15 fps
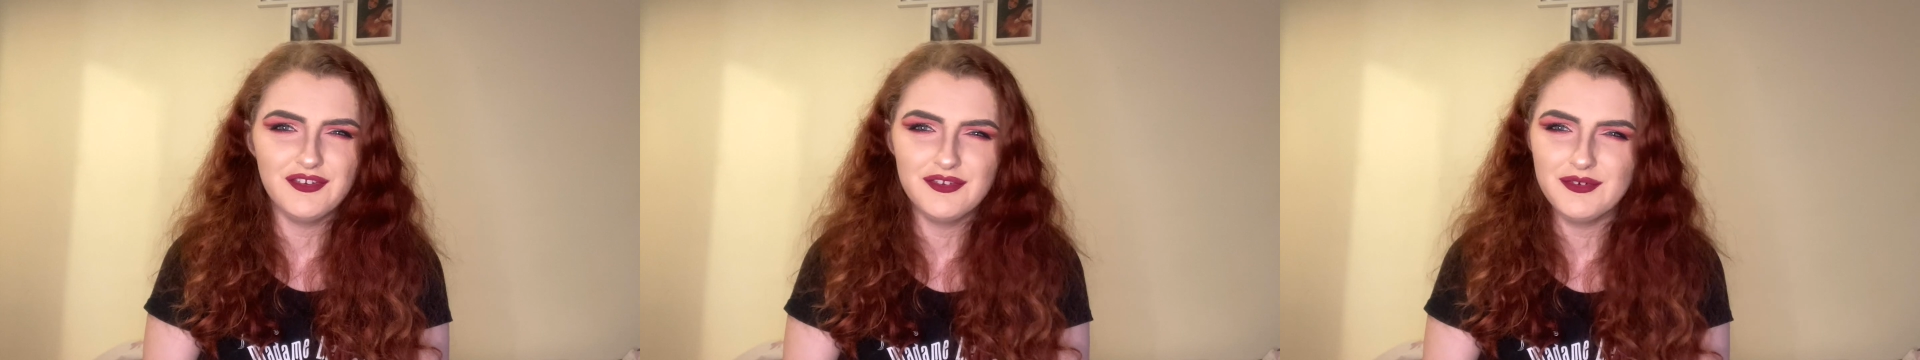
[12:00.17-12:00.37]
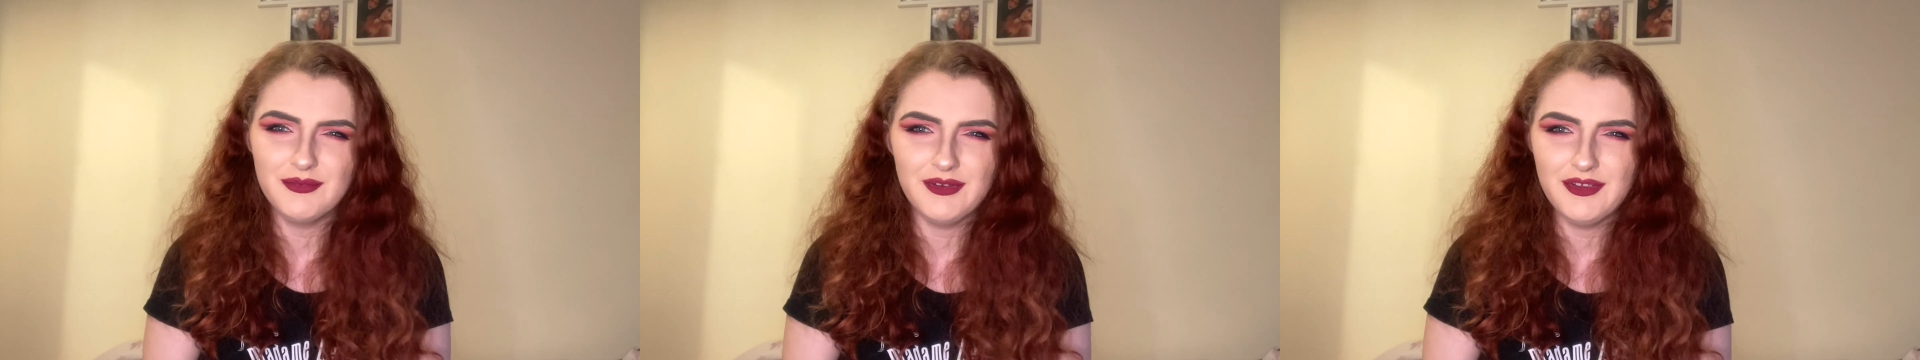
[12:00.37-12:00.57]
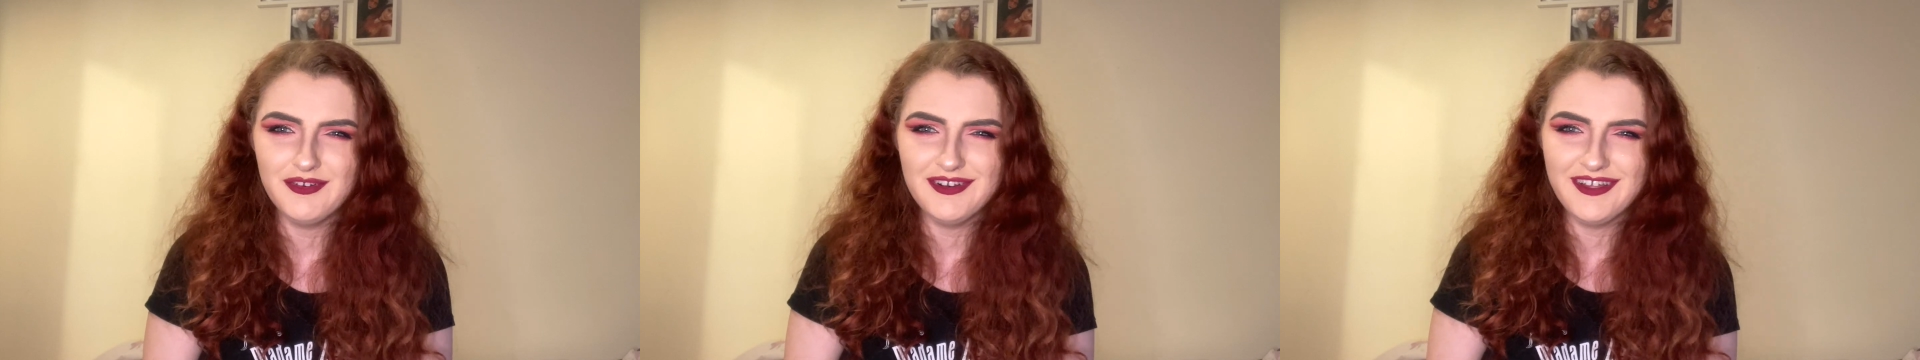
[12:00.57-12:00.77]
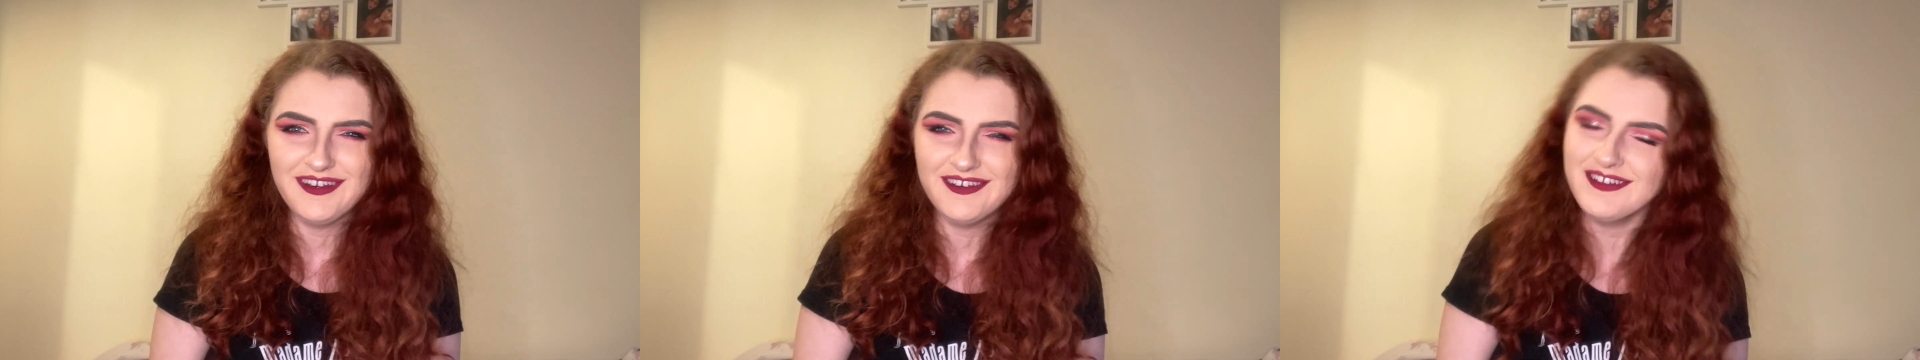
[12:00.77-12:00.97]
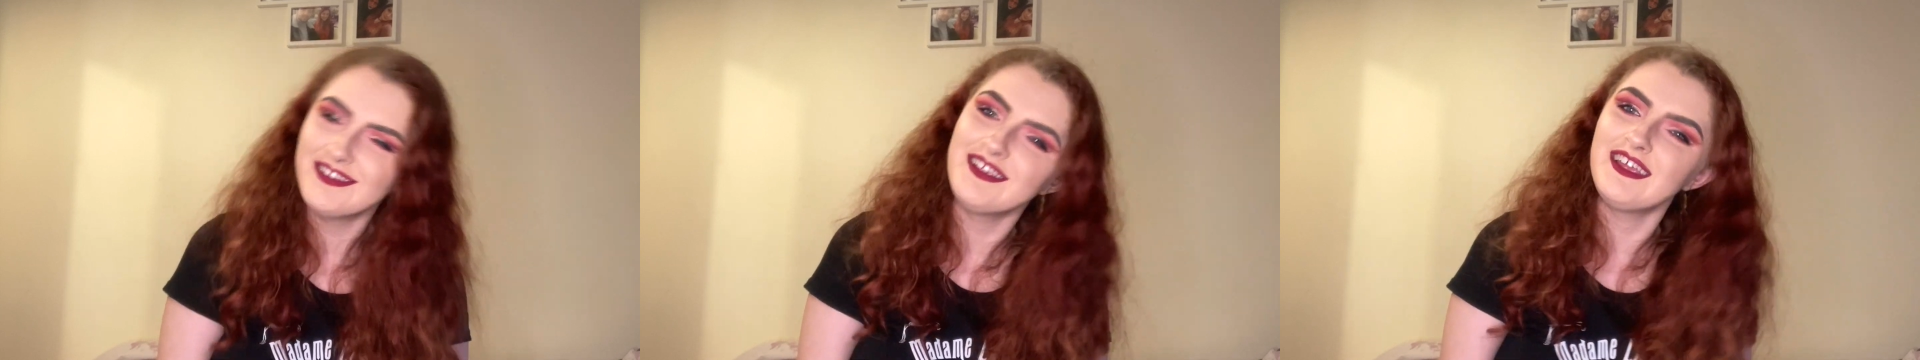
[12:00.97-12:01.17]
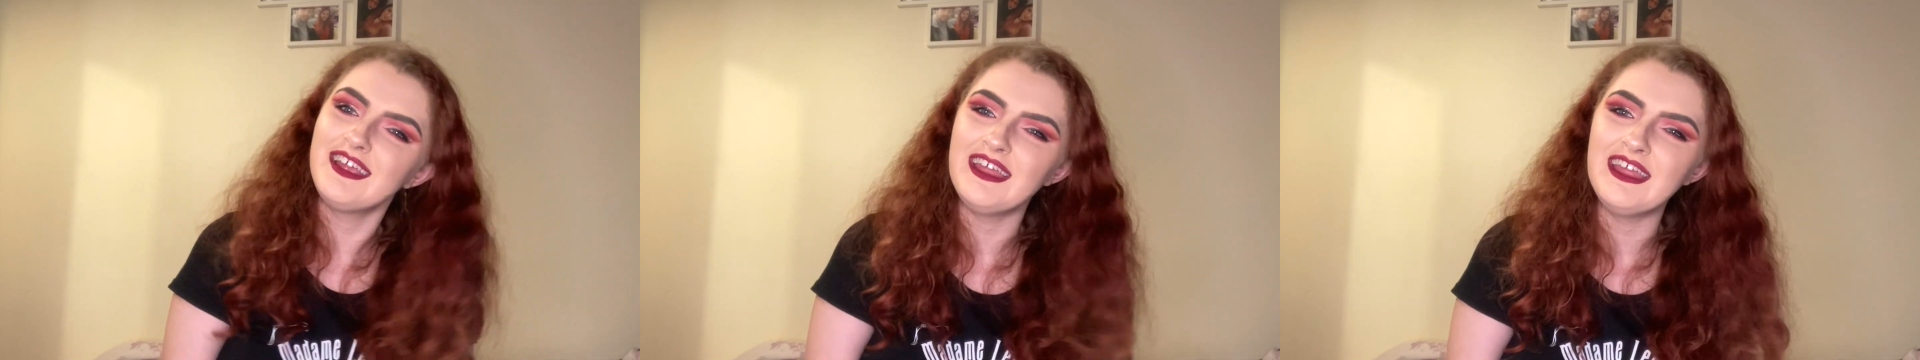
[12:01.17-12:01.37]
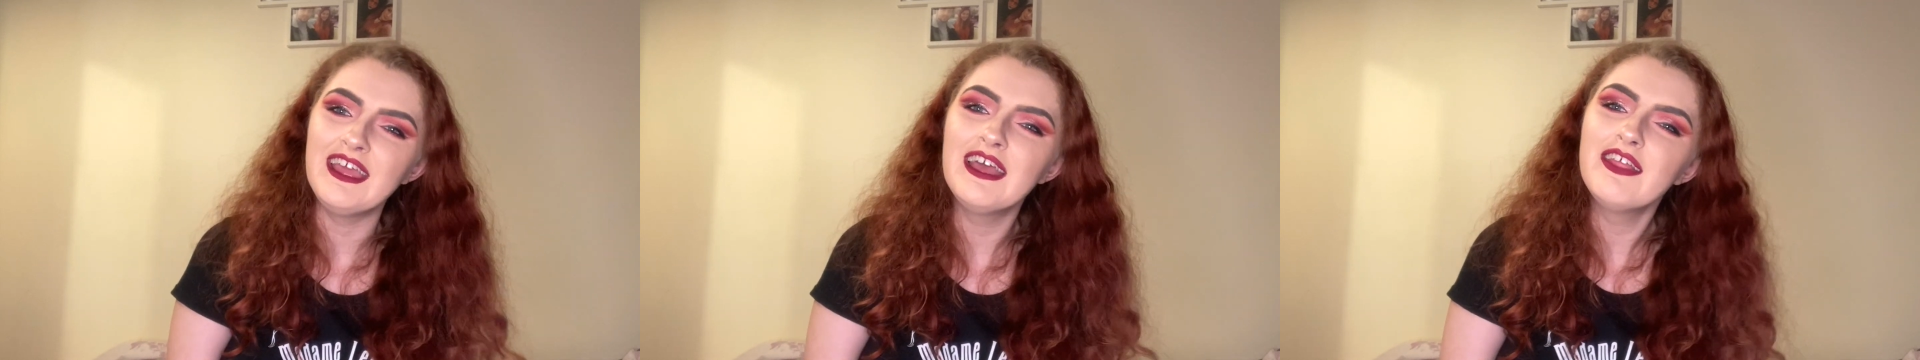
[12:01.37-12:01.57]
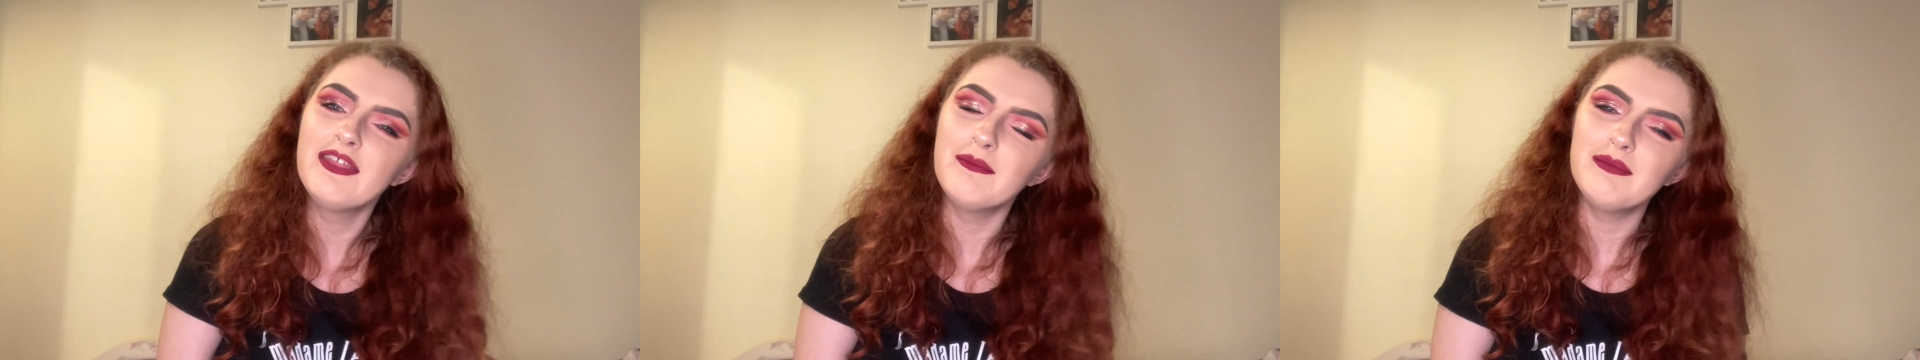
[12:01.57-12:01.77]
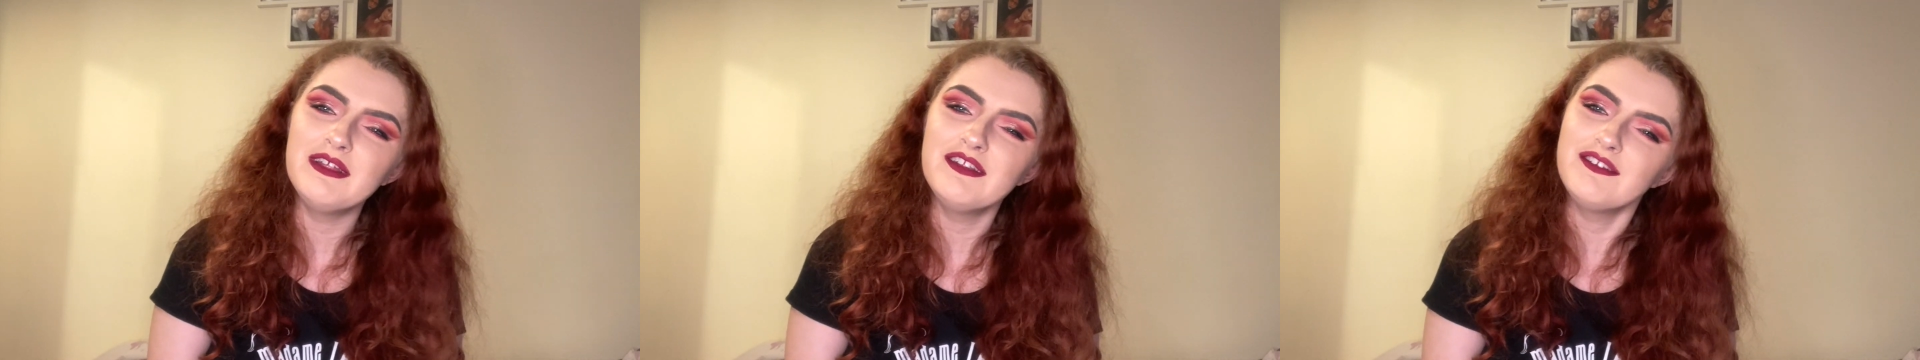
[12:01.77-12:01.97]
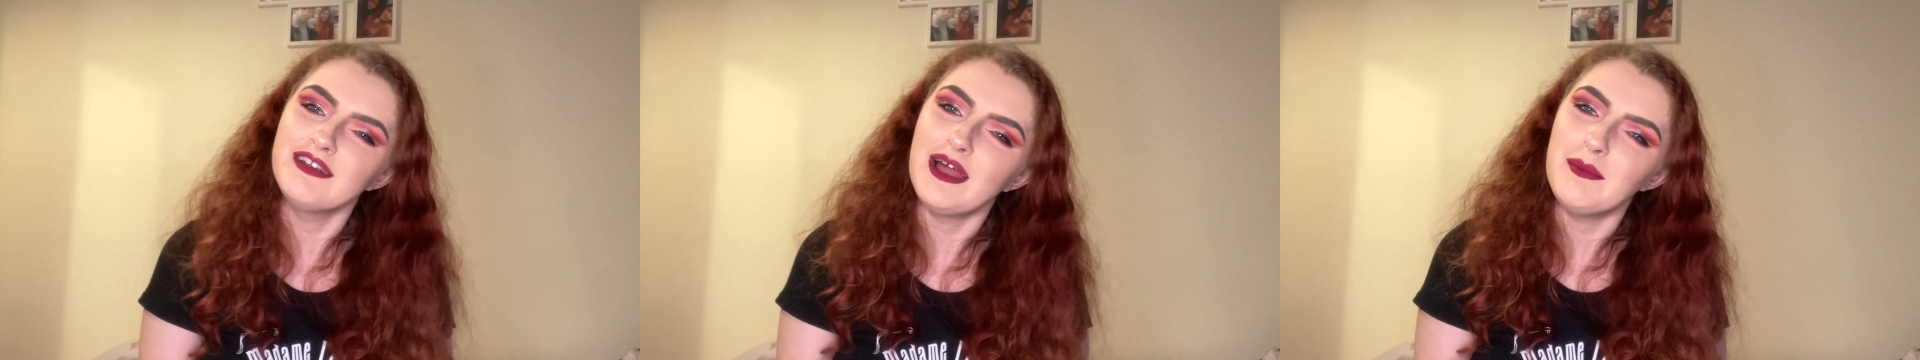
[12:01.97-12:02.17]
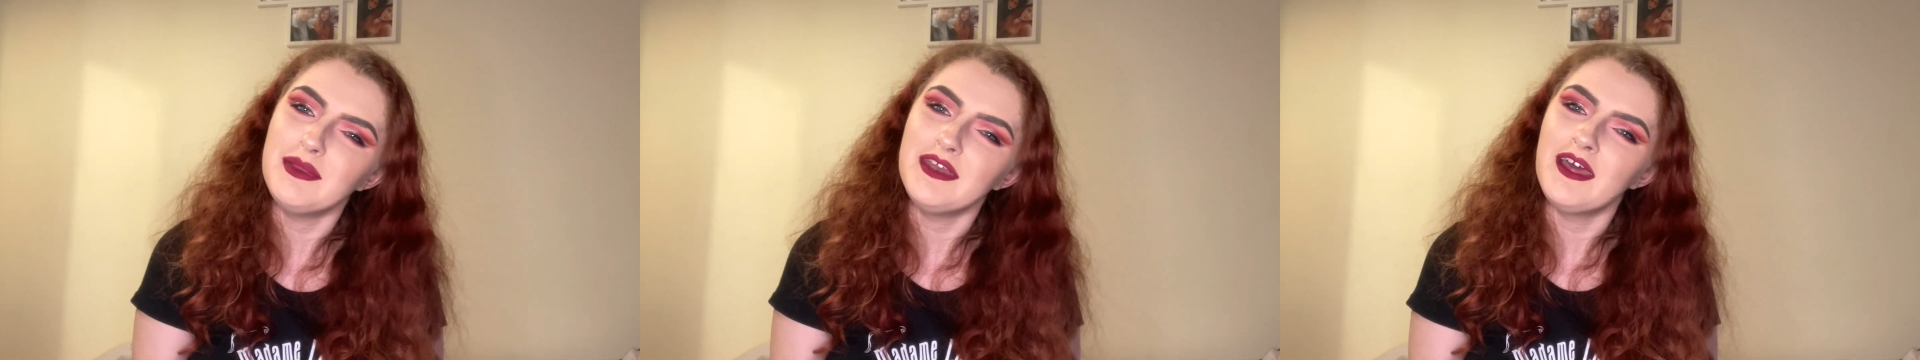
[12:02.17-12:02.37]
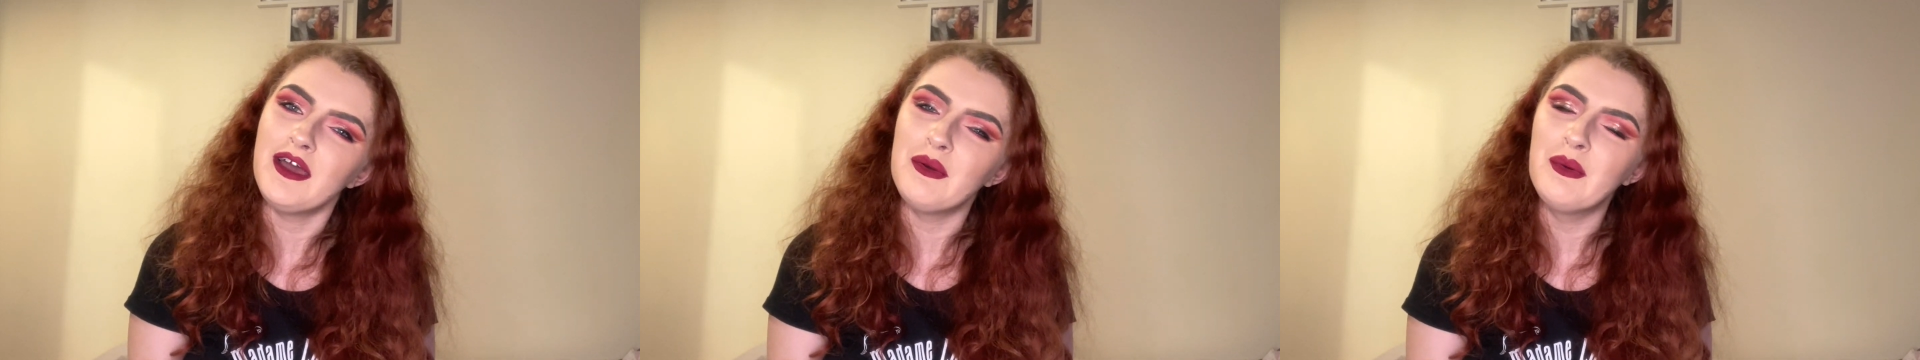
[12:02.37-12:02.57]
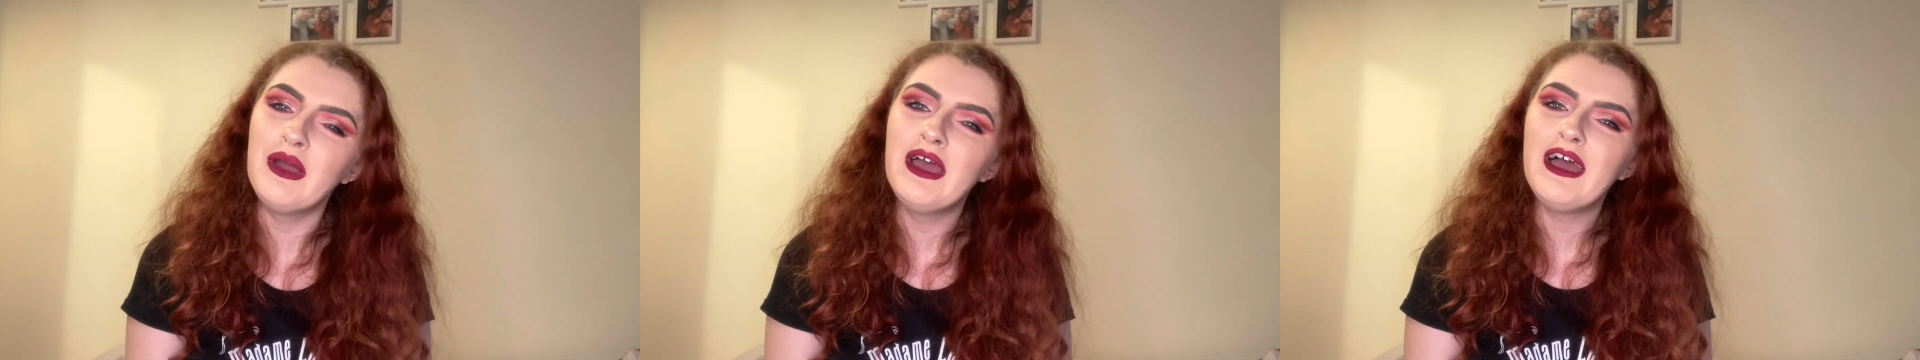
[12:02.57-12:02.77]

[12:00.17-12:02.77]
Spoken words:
or what you'd like to see, then please do let me know.